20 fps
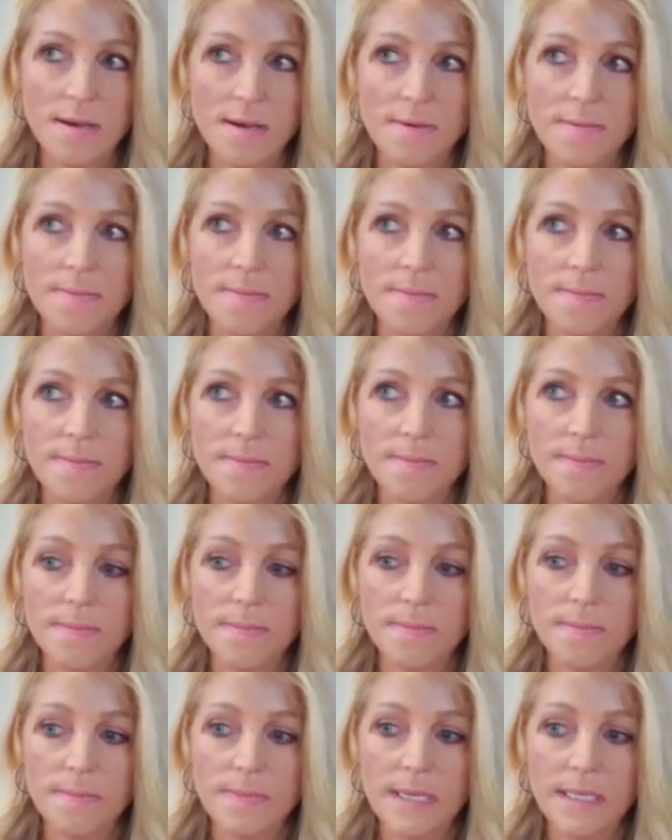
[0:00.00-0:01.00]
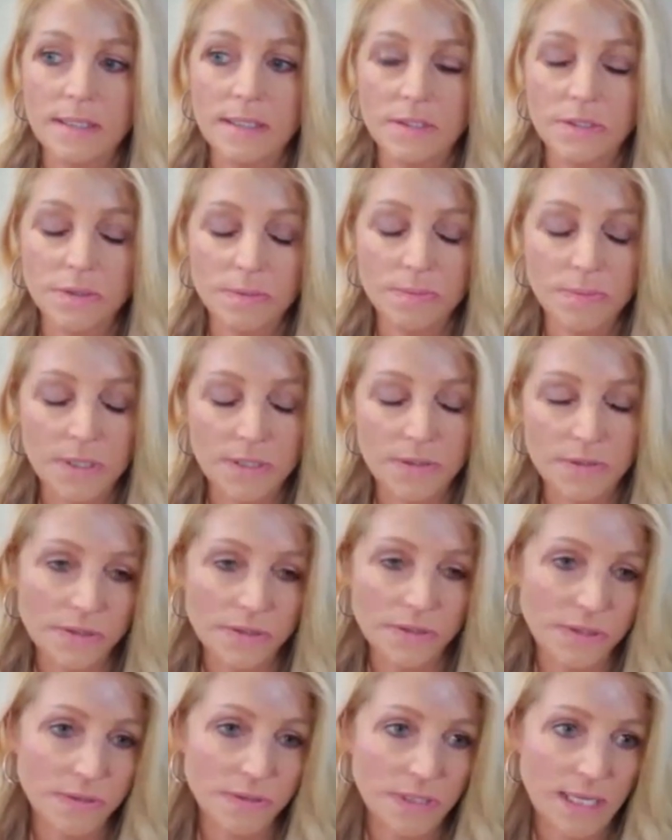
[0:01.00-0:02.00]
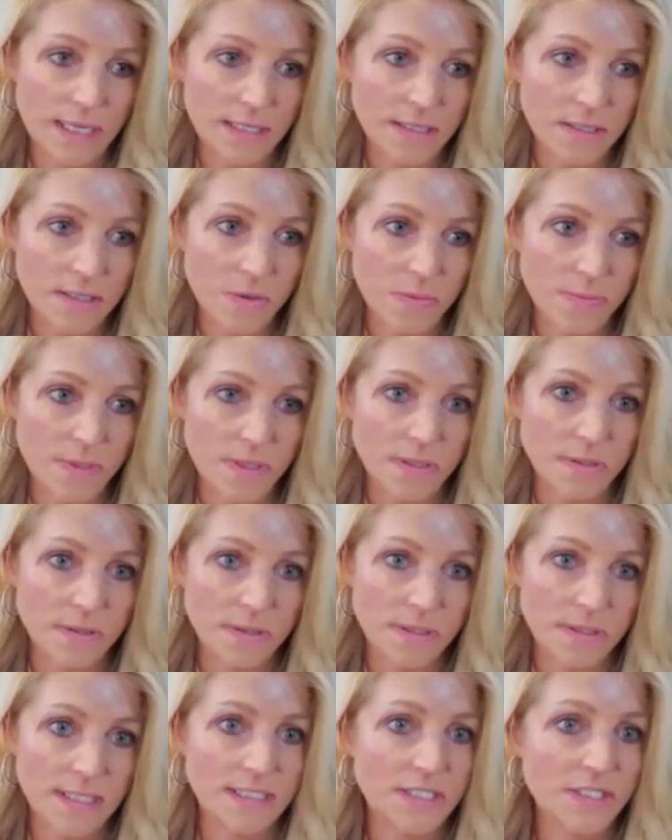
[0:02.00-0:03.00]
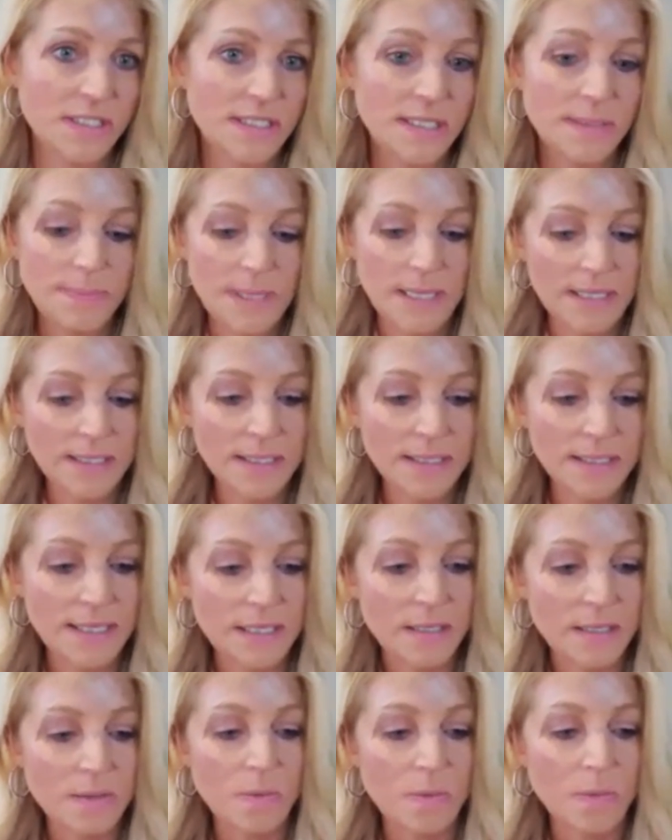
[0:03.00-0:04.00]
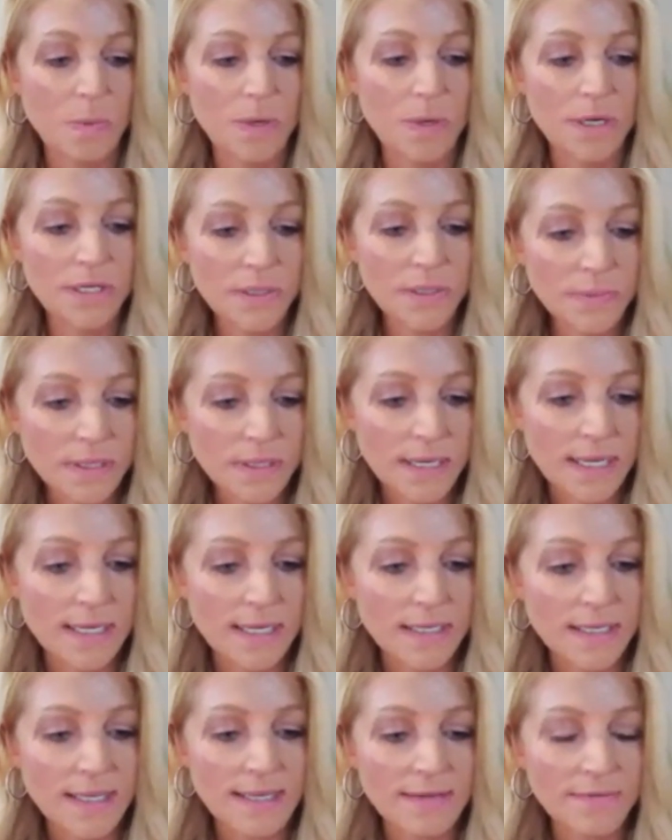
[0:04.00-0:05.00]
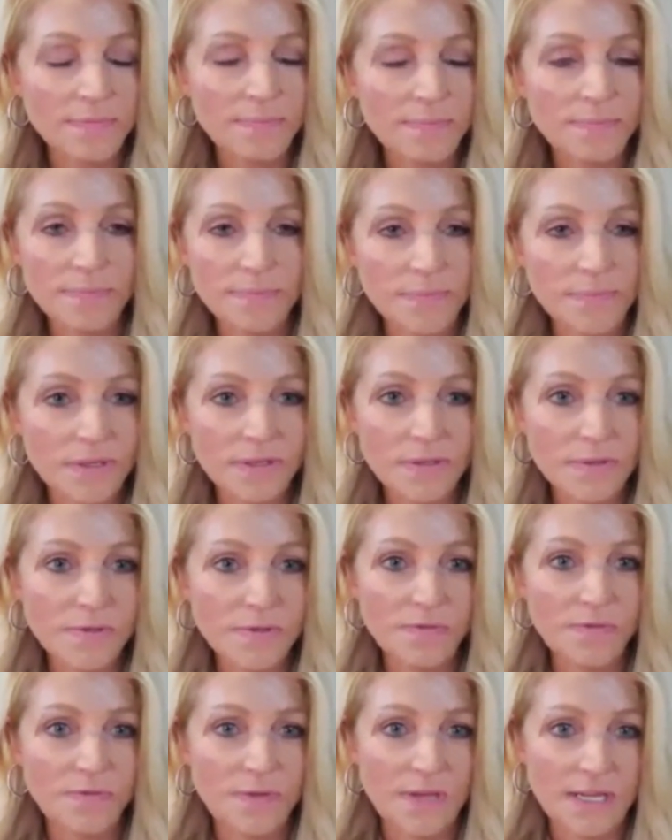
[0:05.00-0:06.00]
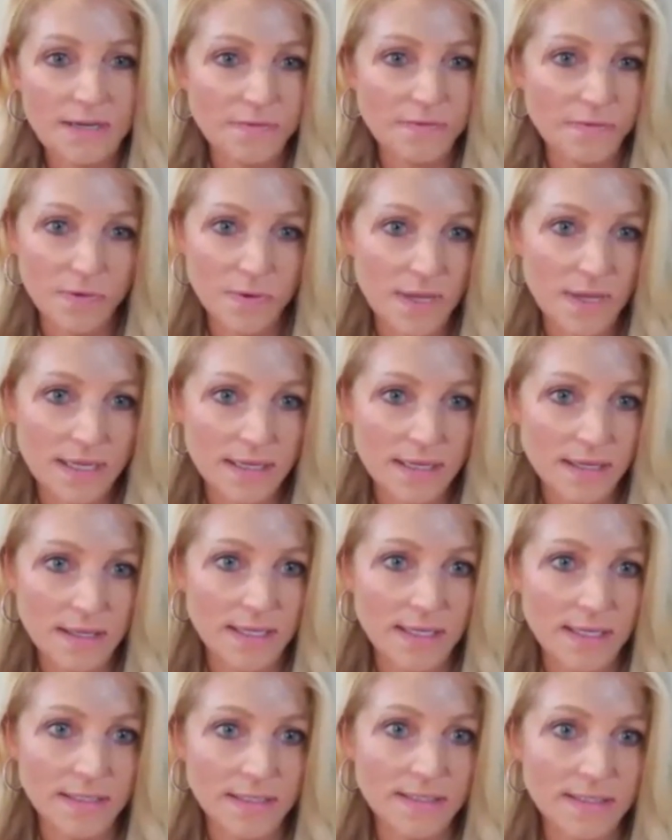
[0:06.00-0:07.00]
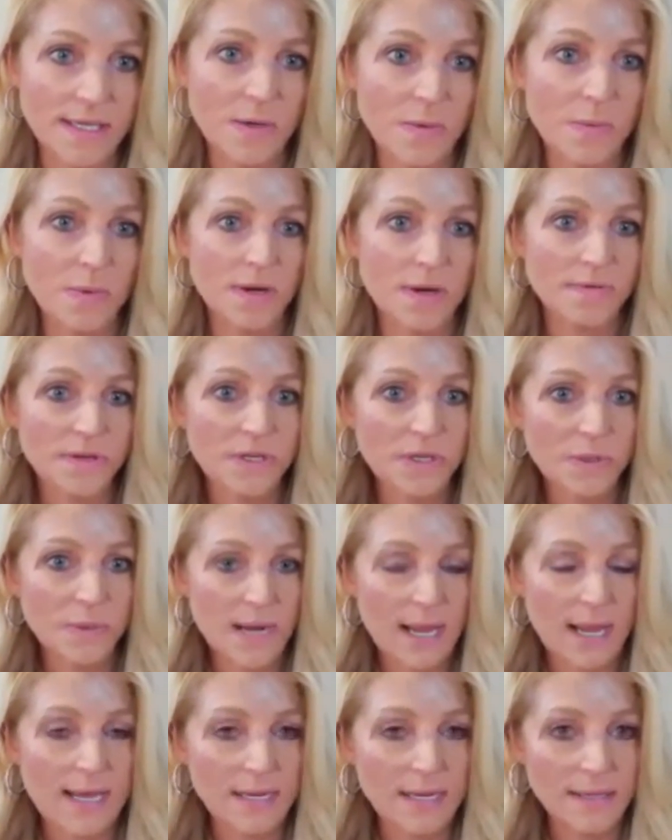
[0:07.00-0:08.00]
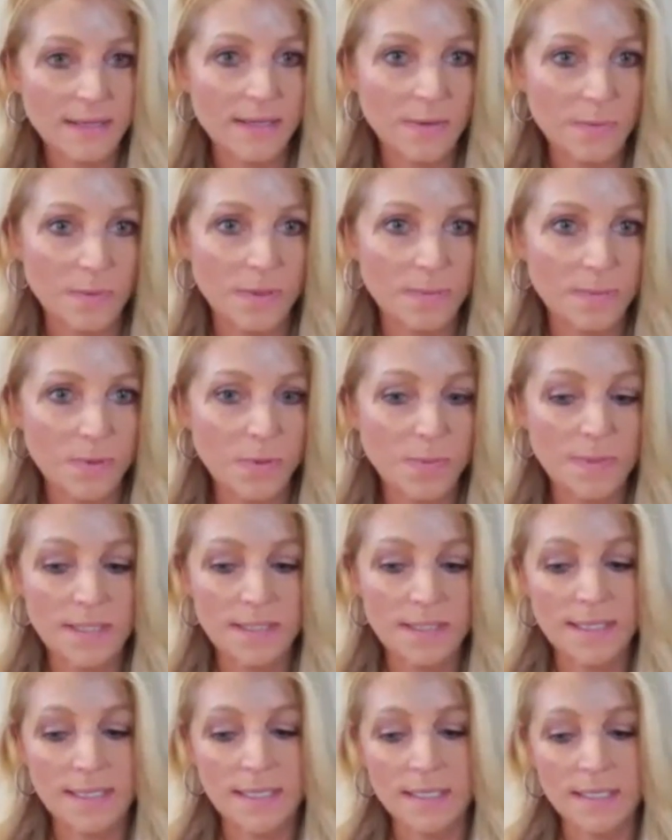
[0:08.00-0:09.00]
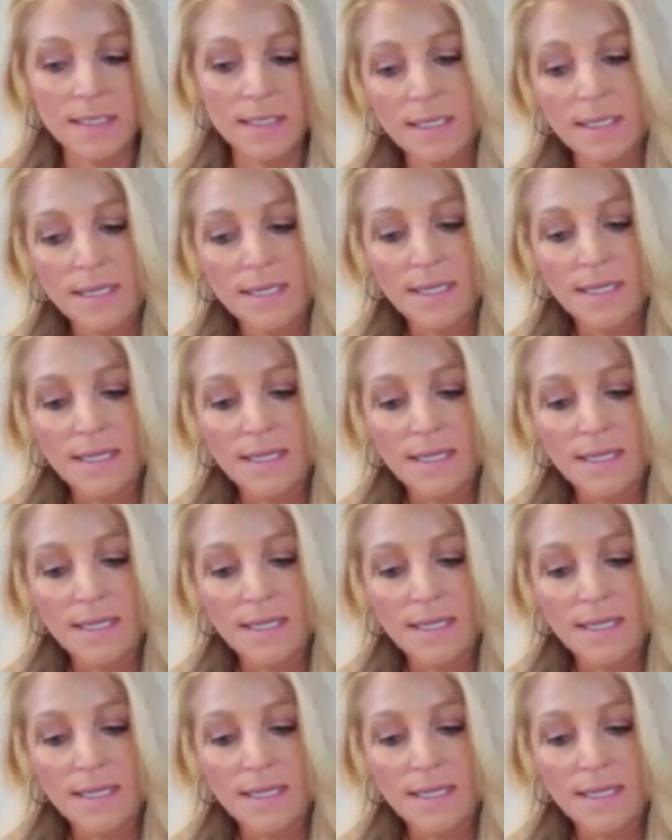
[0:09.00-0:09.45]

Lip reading: Um, my two brothers had no burns. It just depended like where you were at, like one of those fateful kind of things, like wherever you were at in that one moment. Like